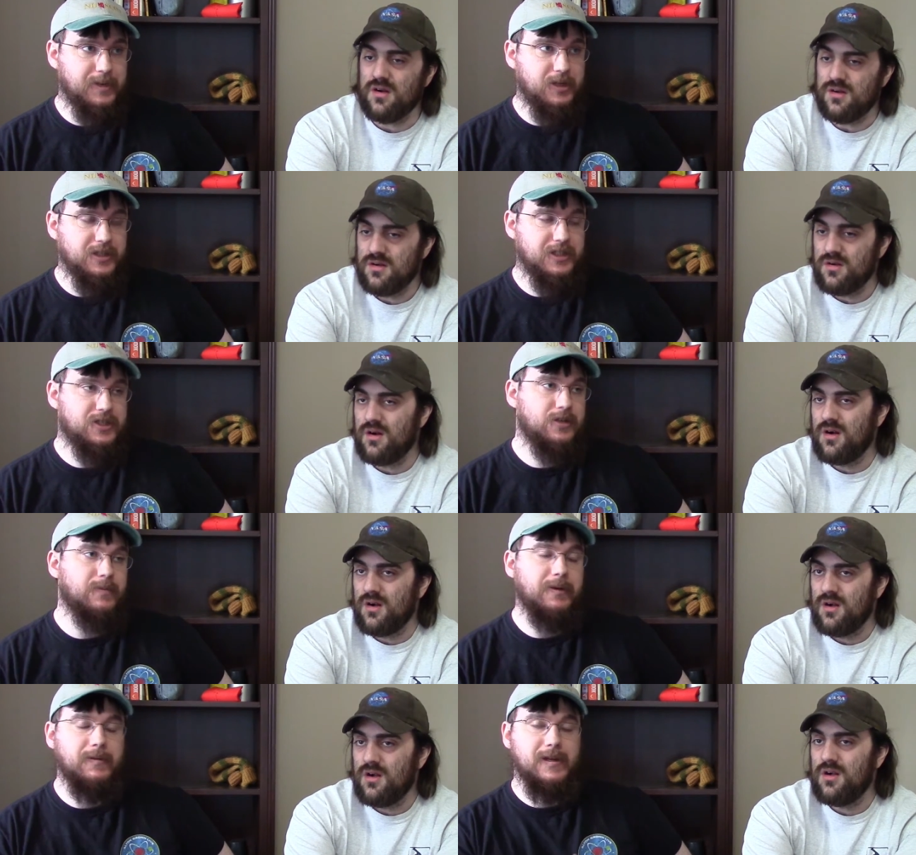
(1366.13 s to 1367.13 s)
Speaker 1: build it so
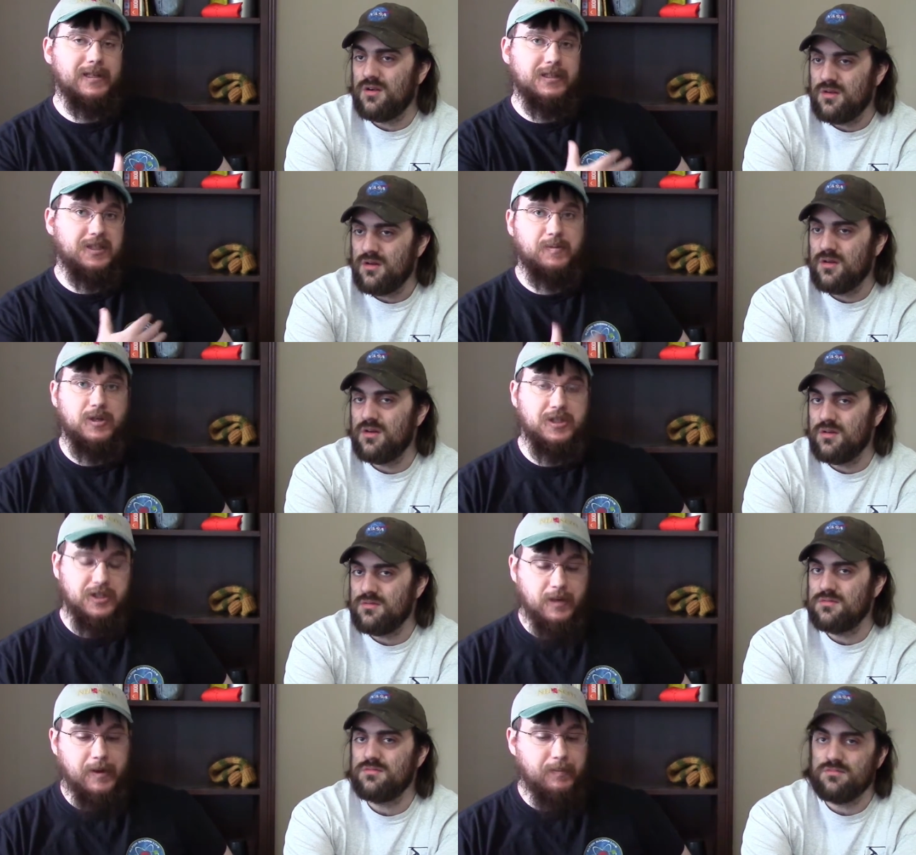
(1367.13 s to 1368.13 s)
my it disperses
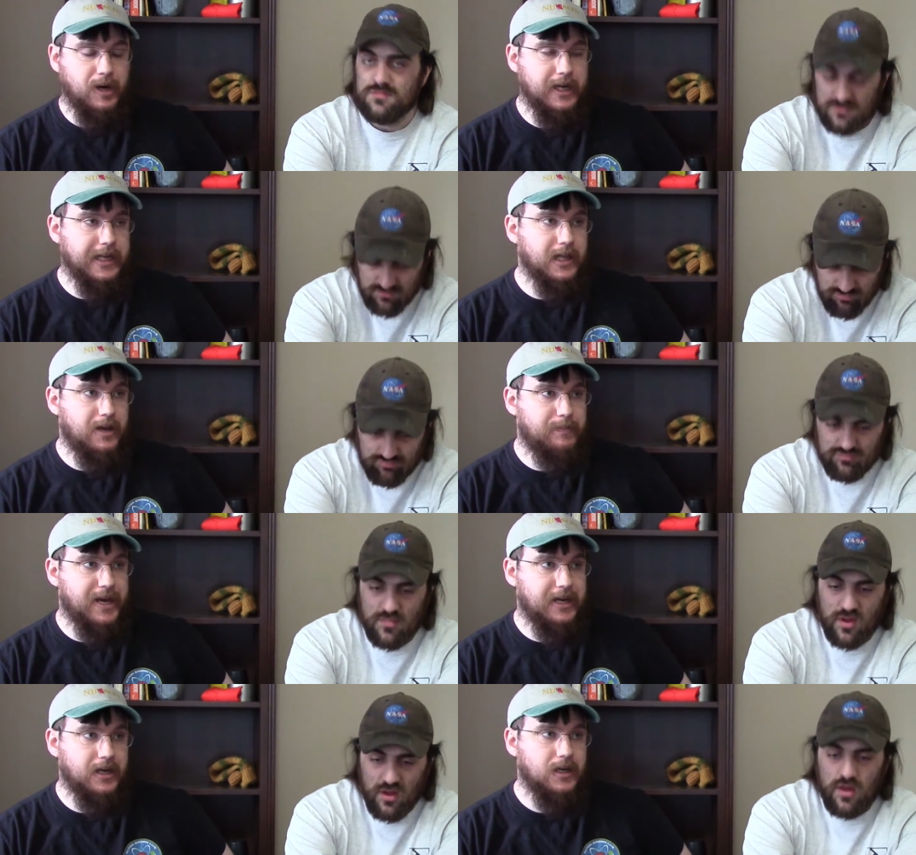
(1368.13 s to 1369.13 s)
on my body a lot
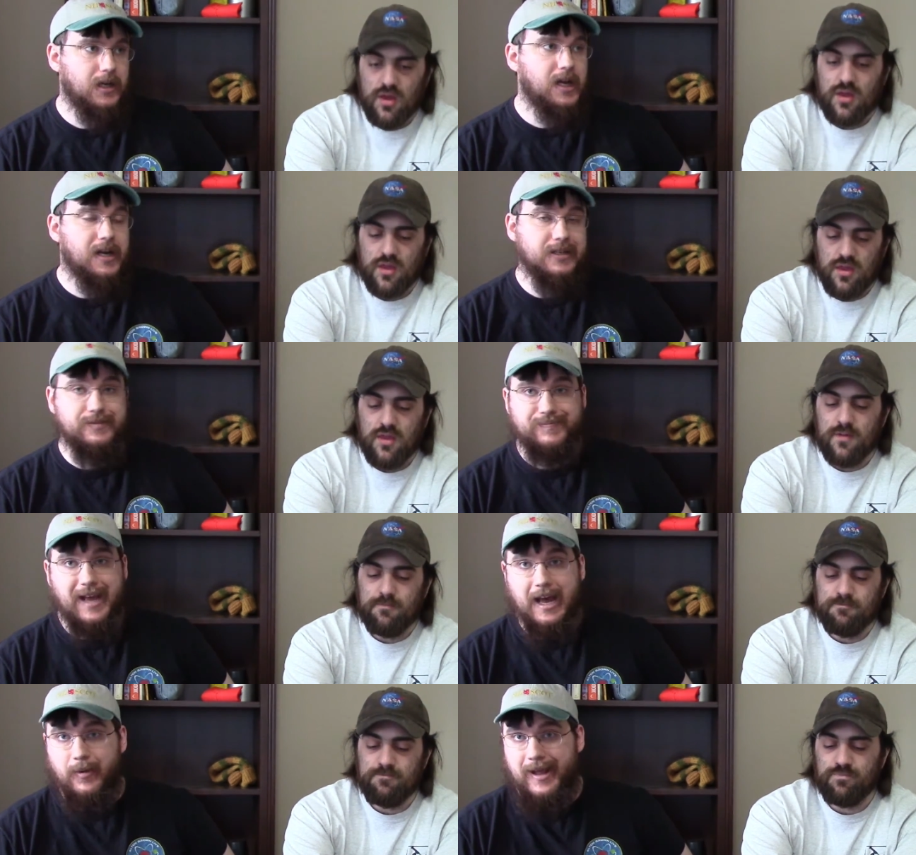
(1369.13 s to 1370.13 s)
better. Cause
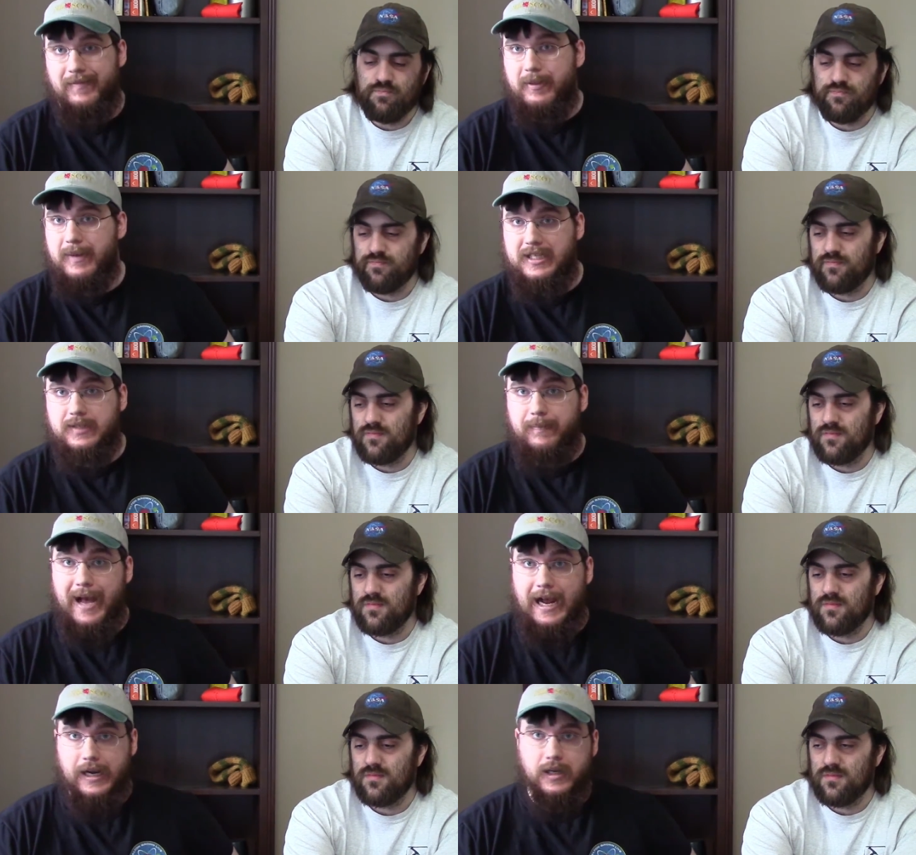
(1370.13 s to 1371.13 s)
I don't have the best
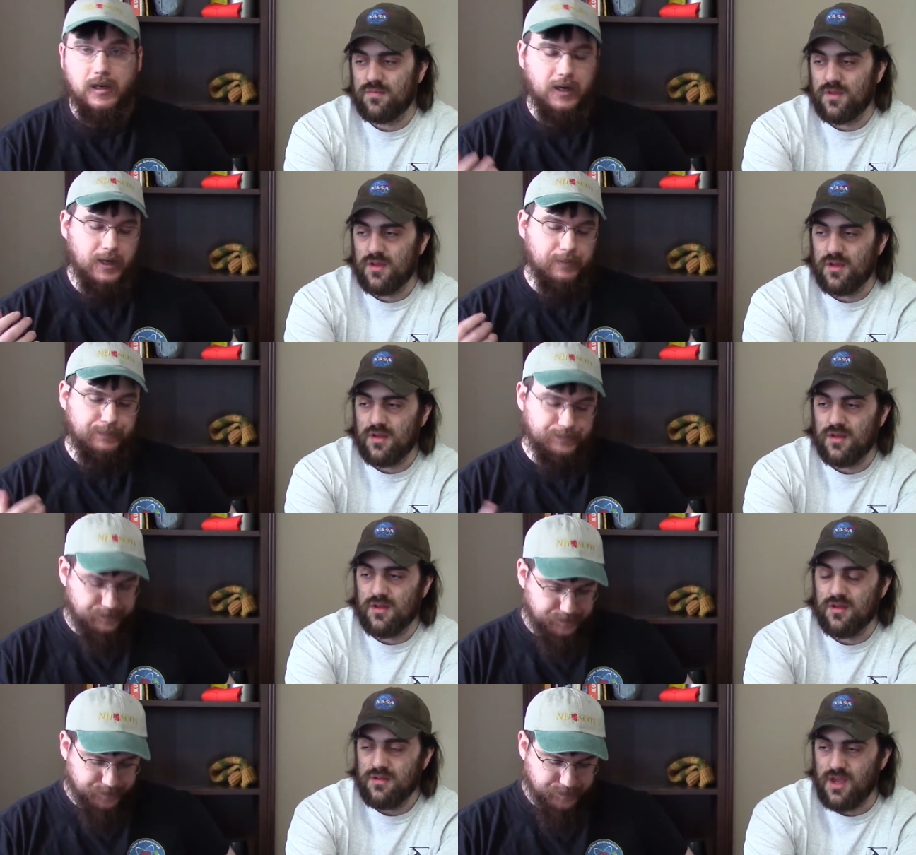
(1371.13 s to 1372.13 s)
back. Um,
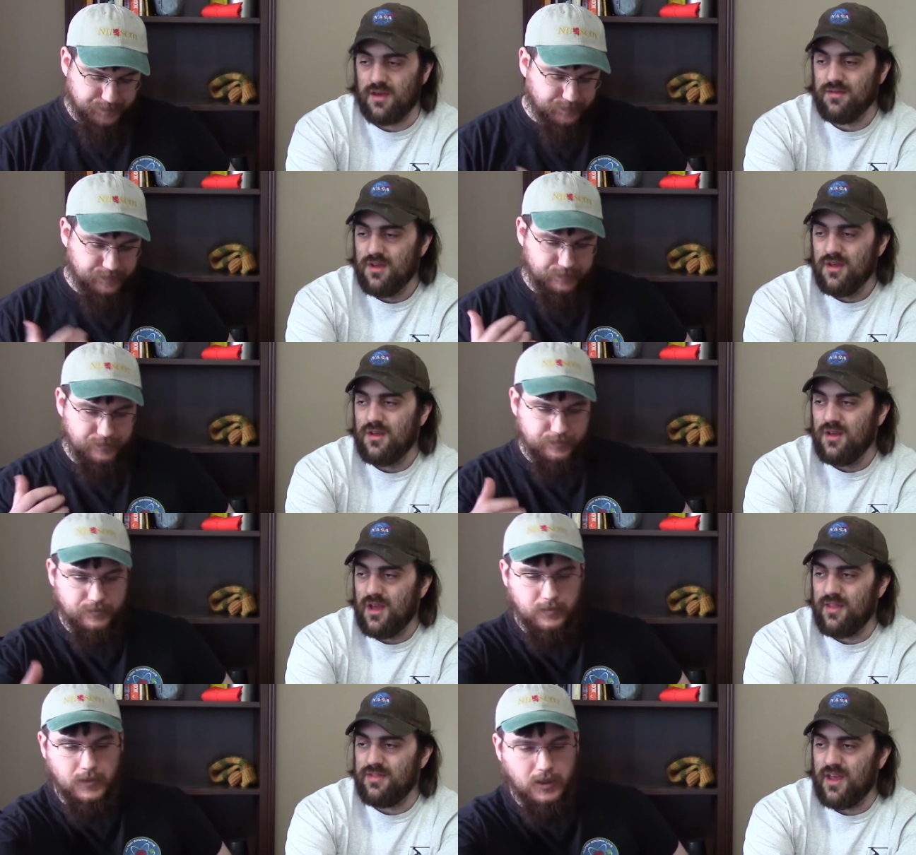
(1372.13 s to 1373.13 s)
Speaker 2: yeah
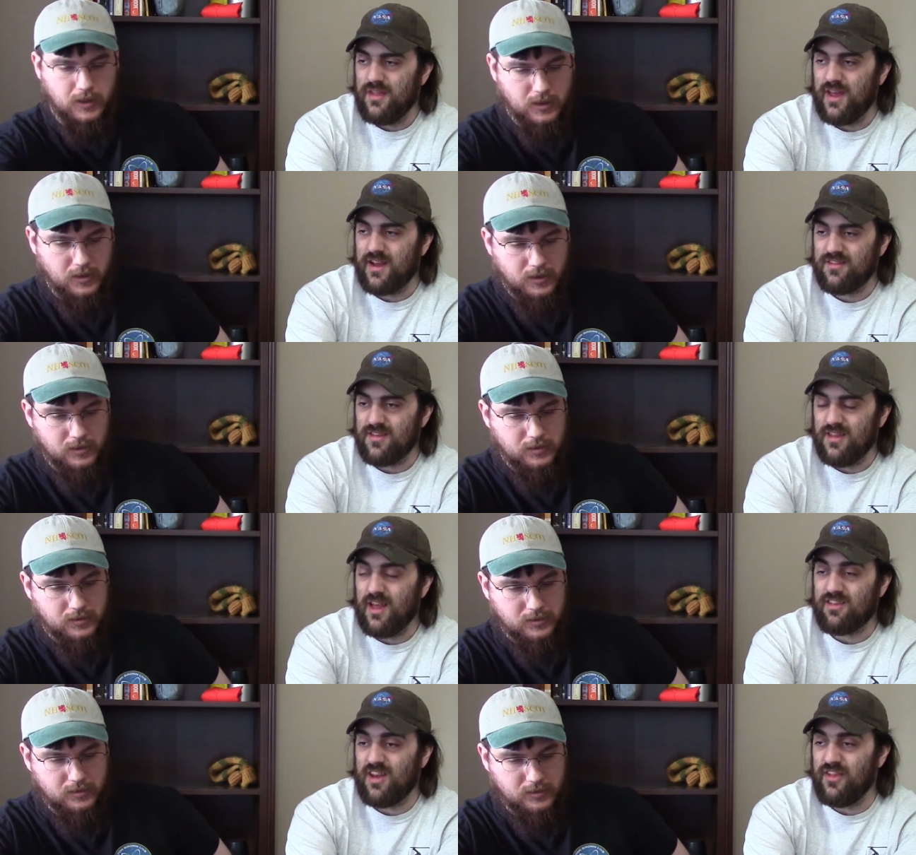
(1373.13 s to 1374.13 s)
and and that's and
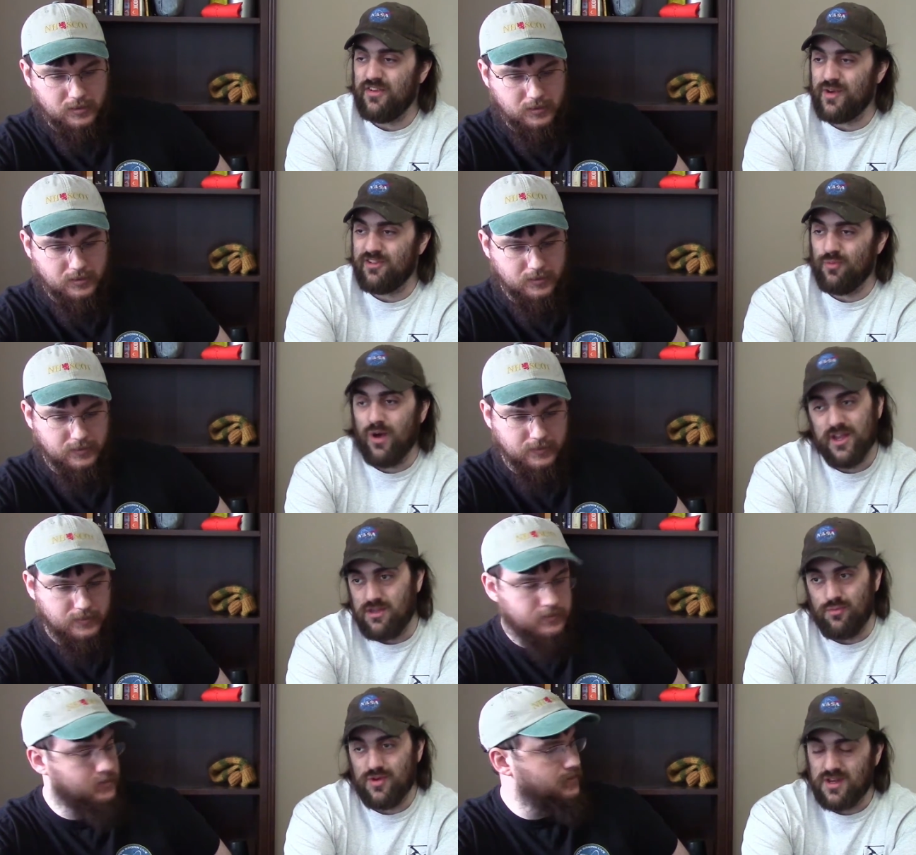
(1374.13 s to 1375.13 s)
that's another reason why you would